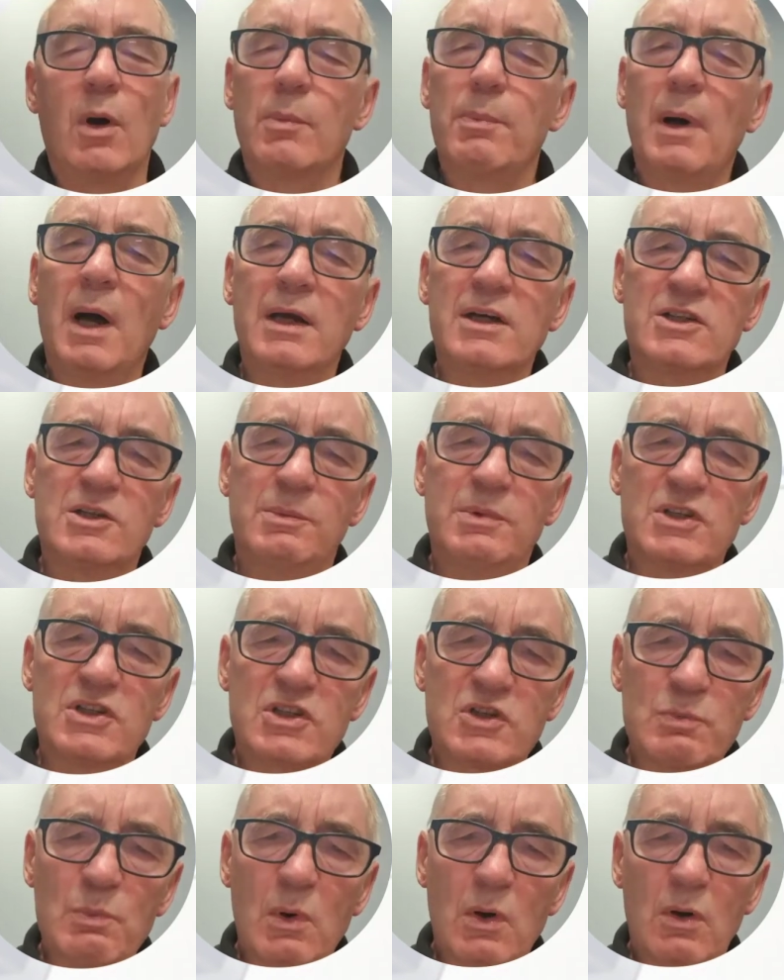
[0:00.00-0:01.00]
When a partnership is
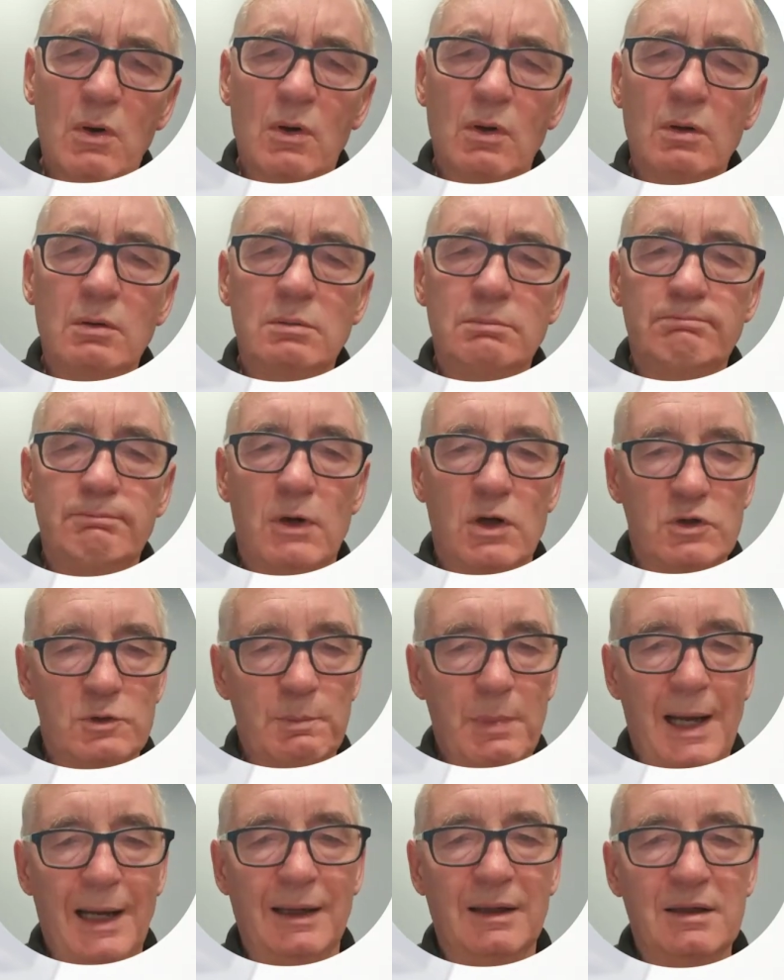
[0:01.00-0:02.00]
small,
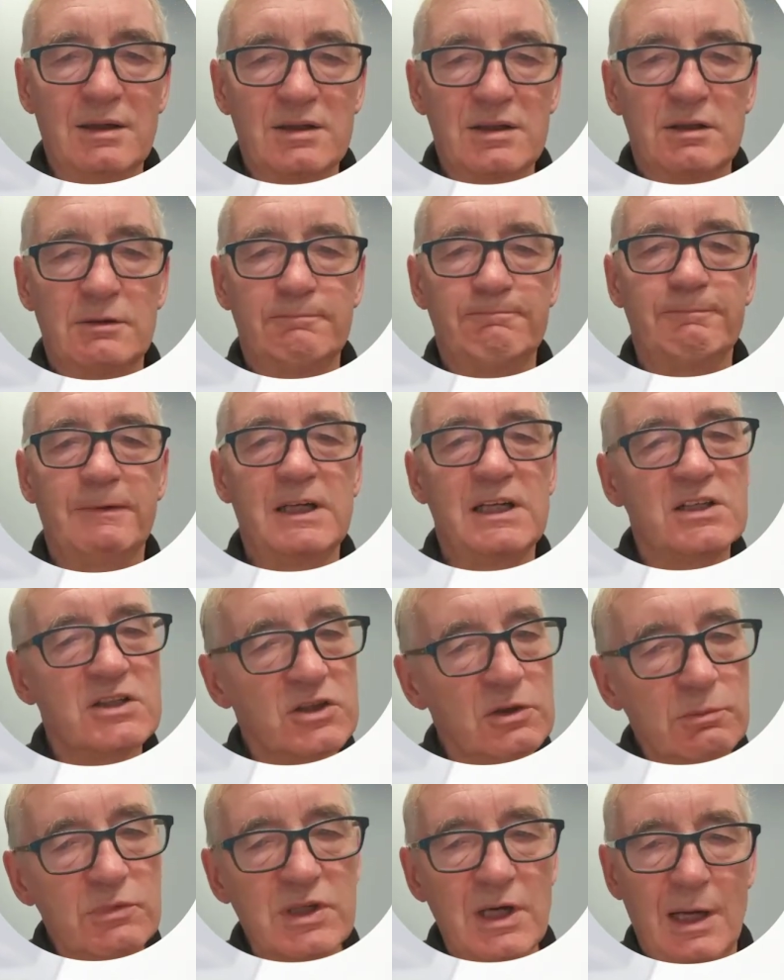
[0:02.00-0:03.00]
most banks and
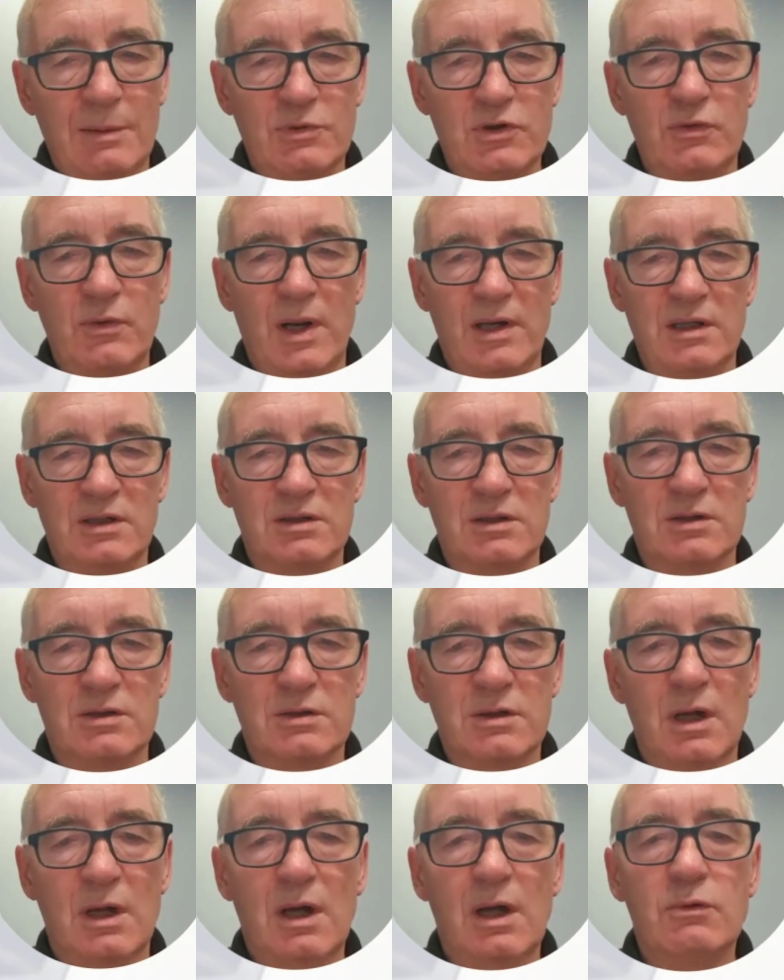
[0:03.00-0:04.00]
sometimes
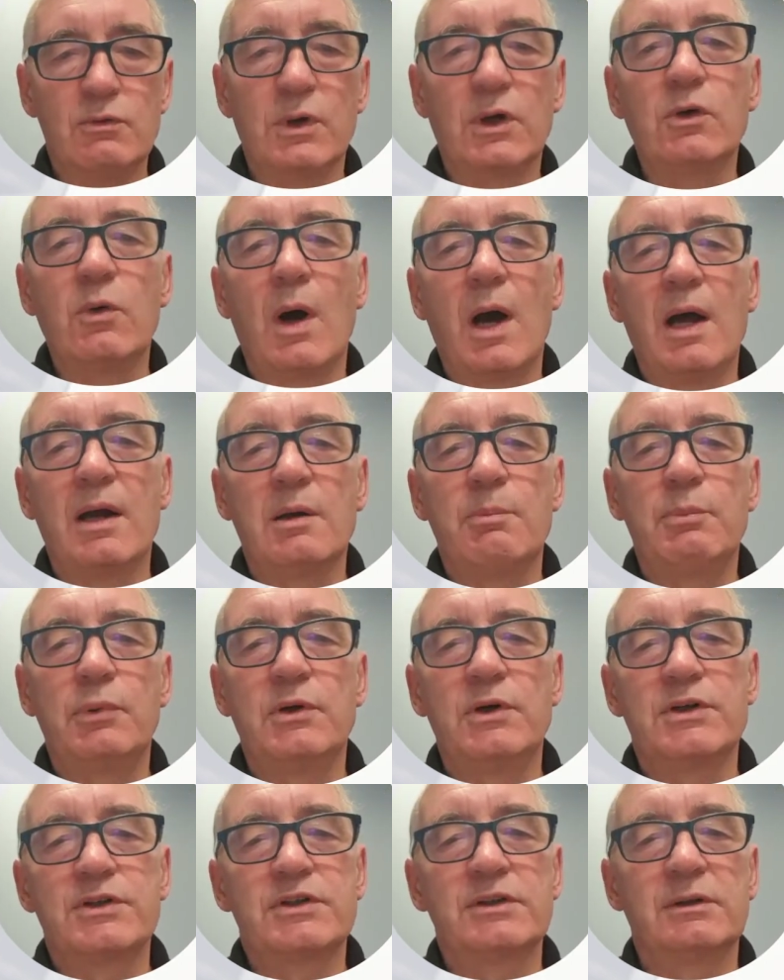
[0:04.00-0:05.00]
creditors require a
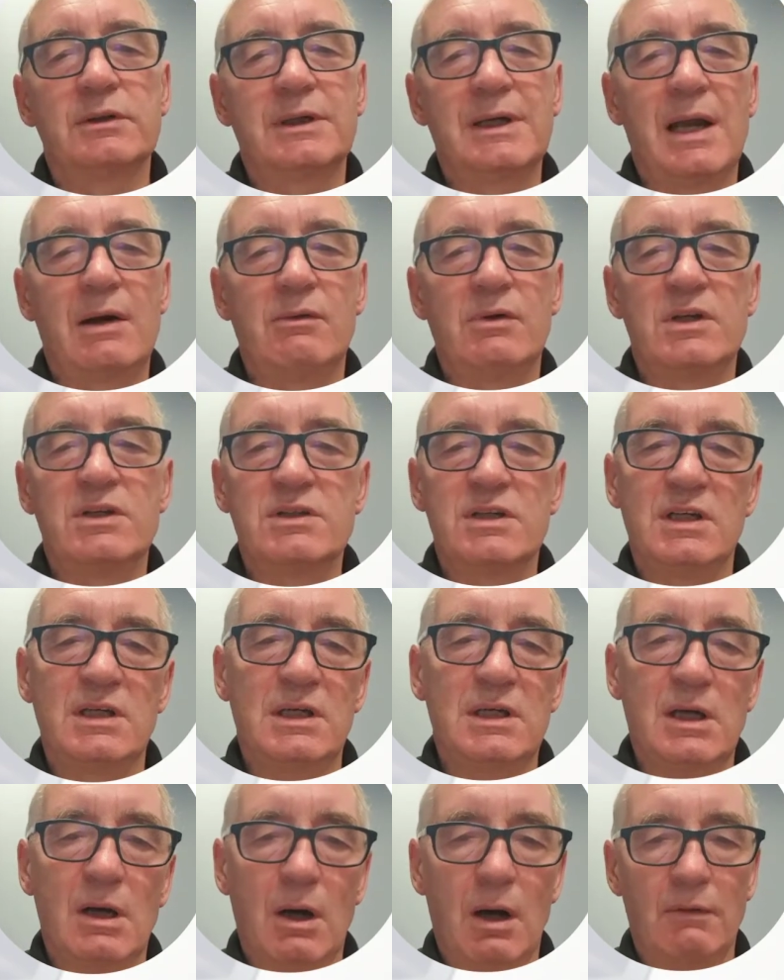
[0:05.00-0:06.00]
personal
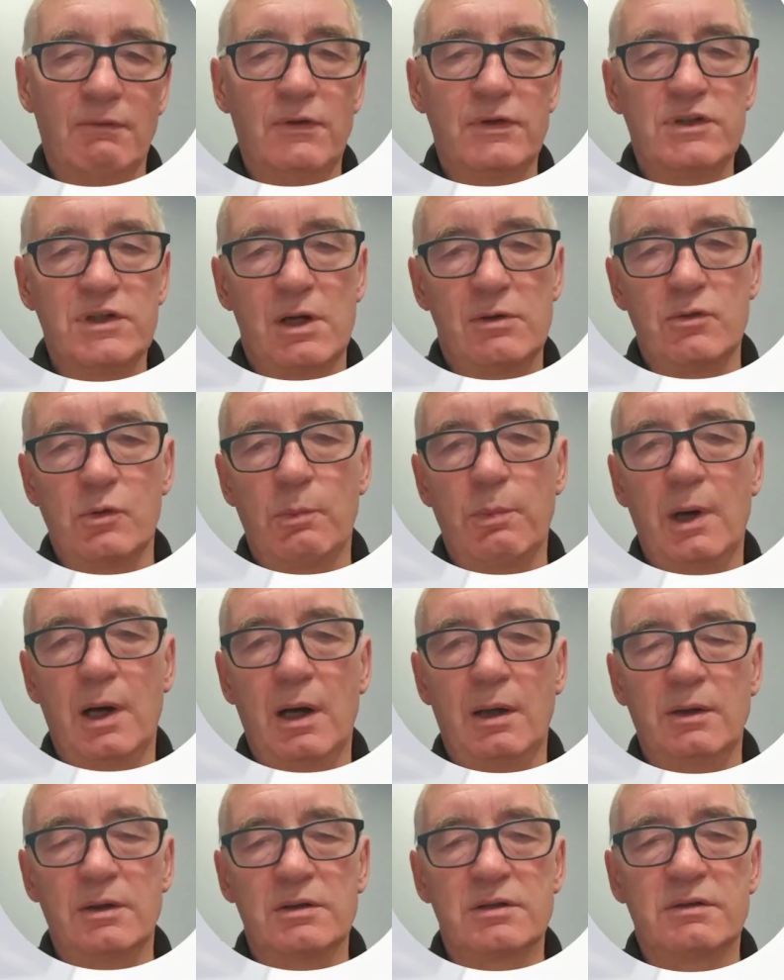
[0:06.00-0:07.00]
guarantee of the general
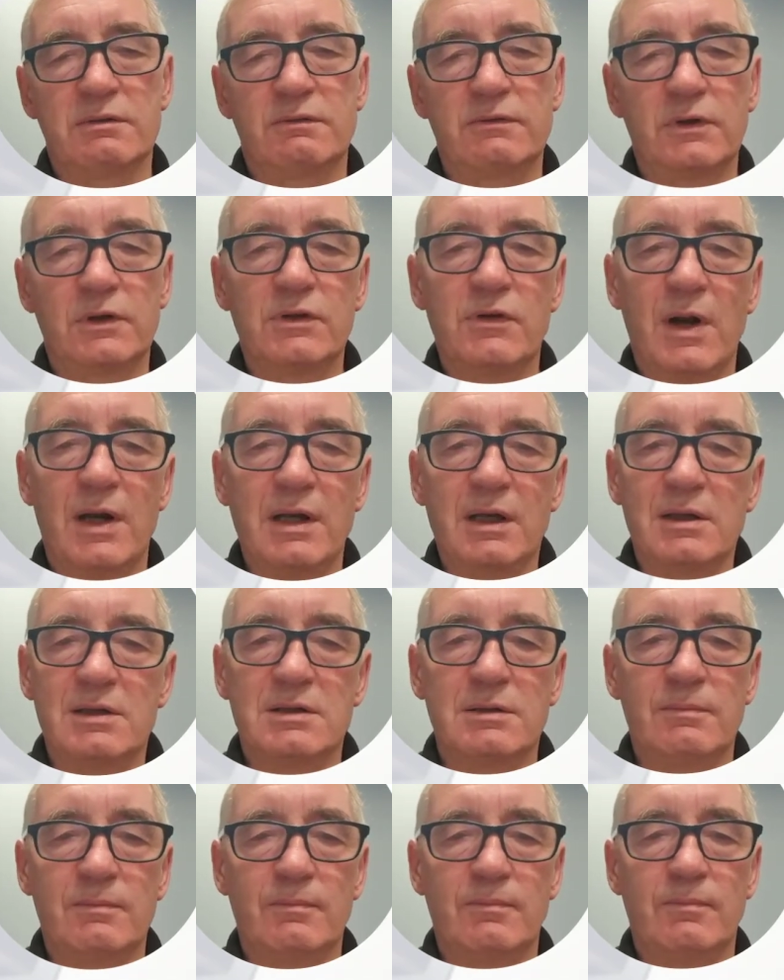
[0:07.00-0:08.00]
partners for
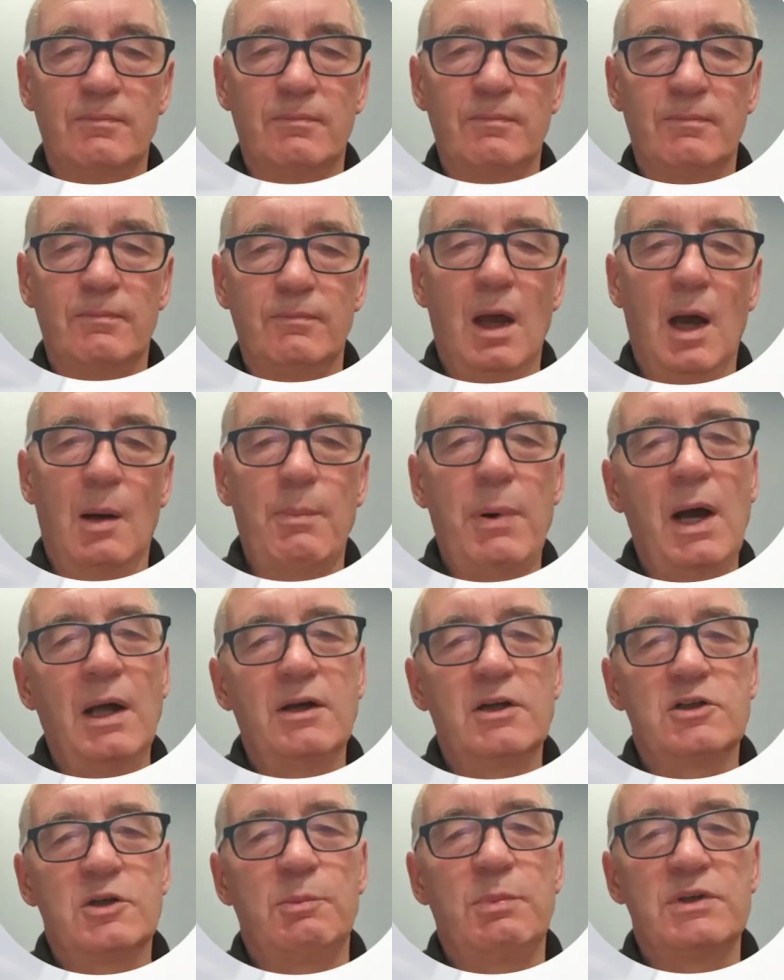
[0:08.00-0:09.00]
credit. A
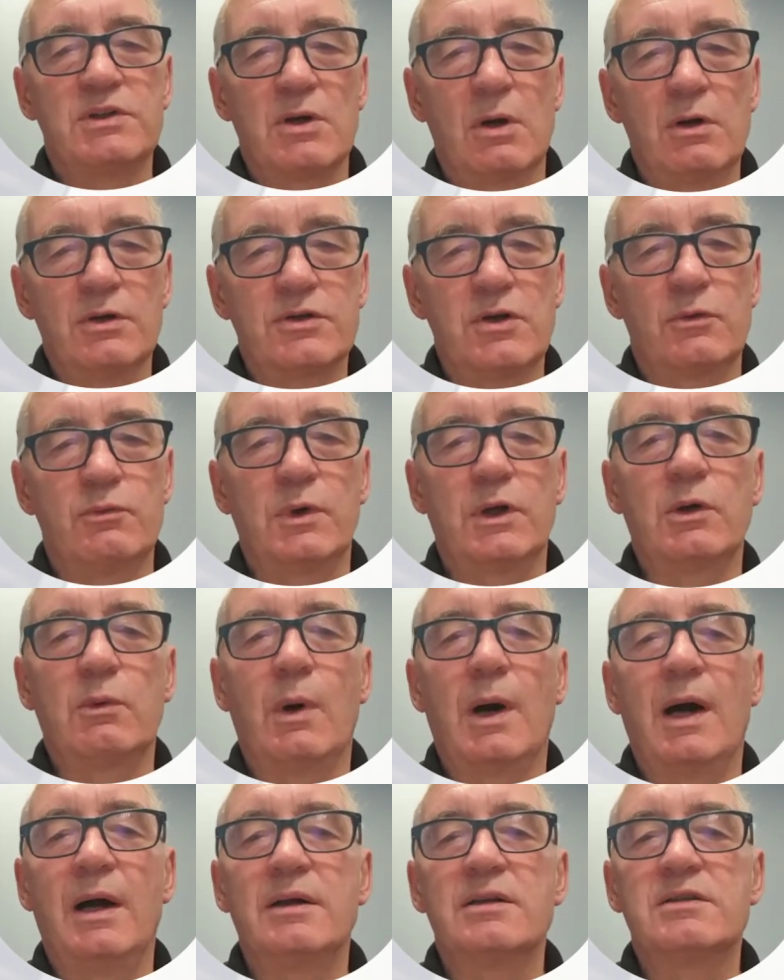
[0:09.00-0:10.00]
partnership is also
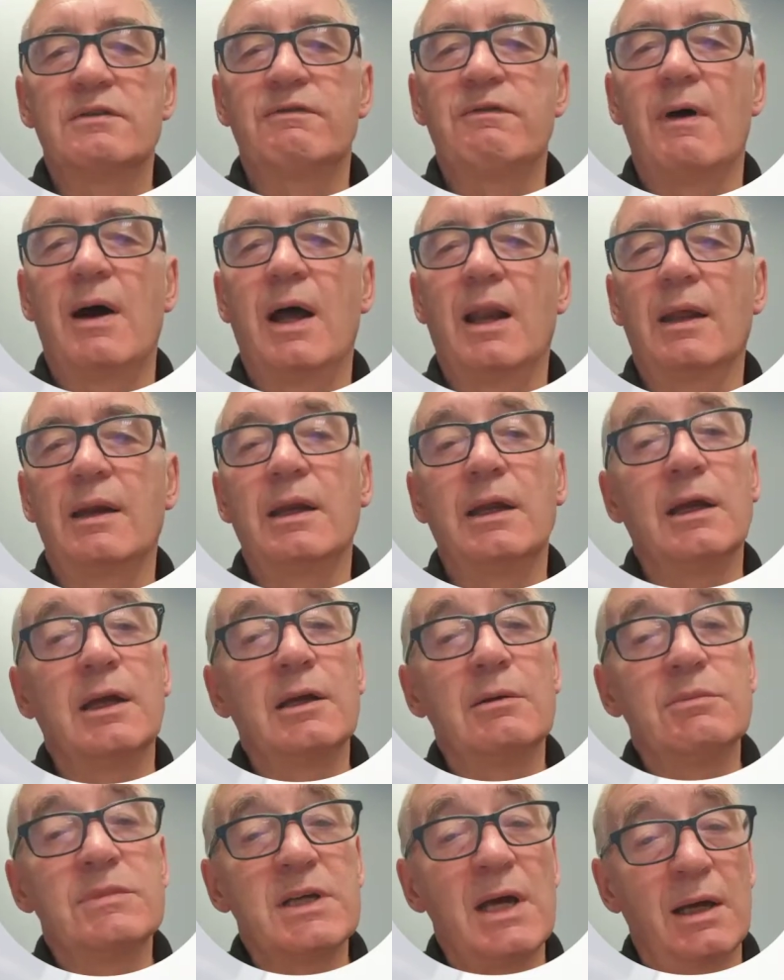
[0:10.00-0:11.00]
required to file an
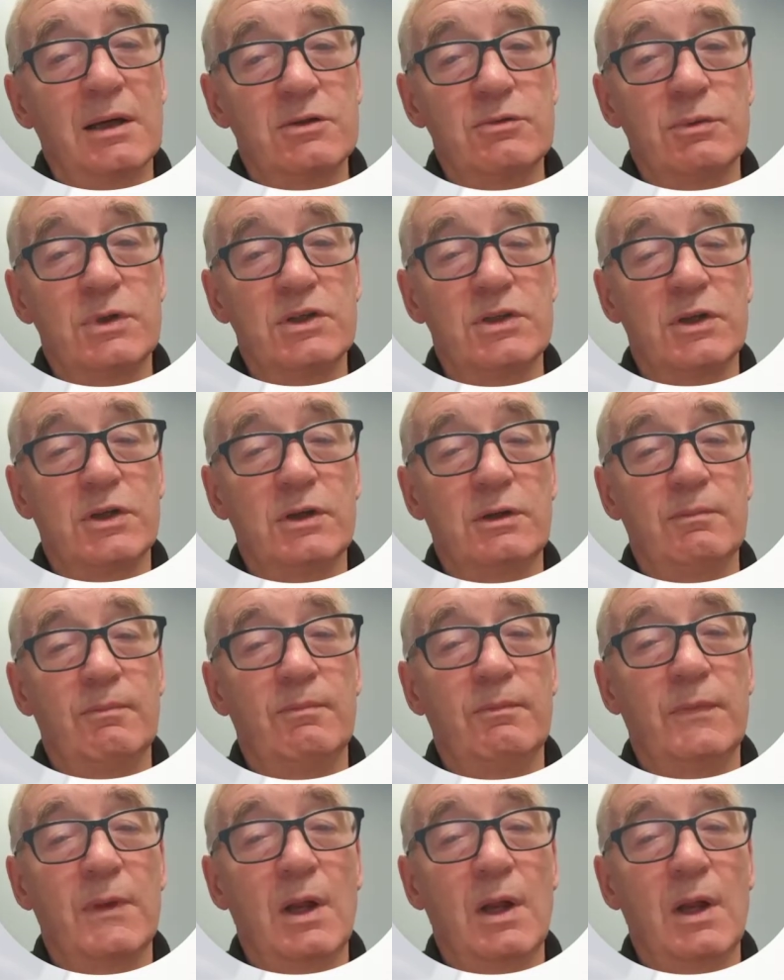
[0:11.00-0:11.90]
income tax return,